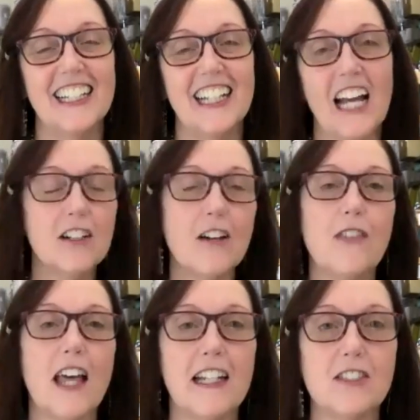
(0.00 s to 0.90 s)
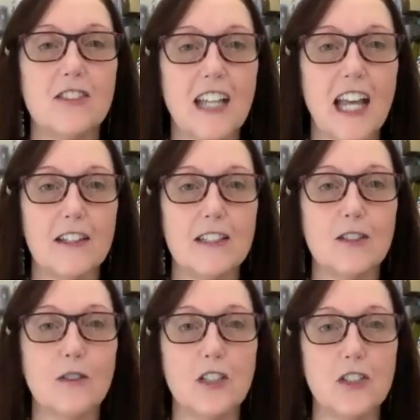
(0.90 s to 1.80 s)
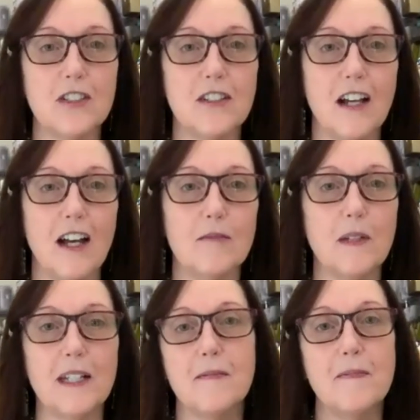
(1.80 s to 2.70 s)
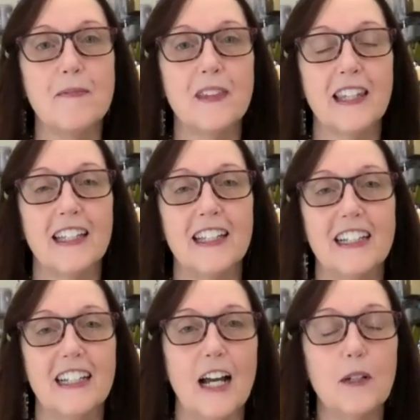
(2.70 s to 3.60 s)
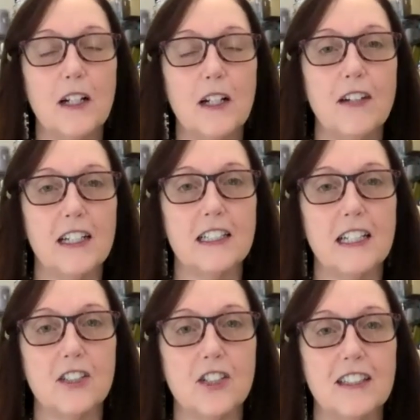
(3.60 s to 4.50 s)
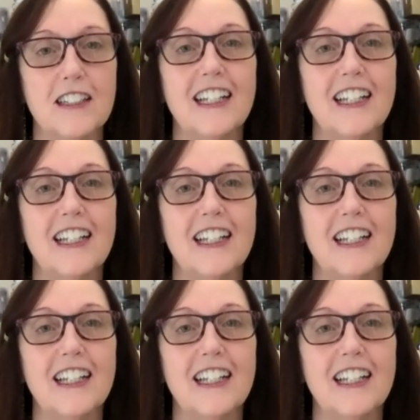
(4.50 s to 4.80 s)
I don't know if that answered Kathy's question or not, but I went off oh, on a good. tangent.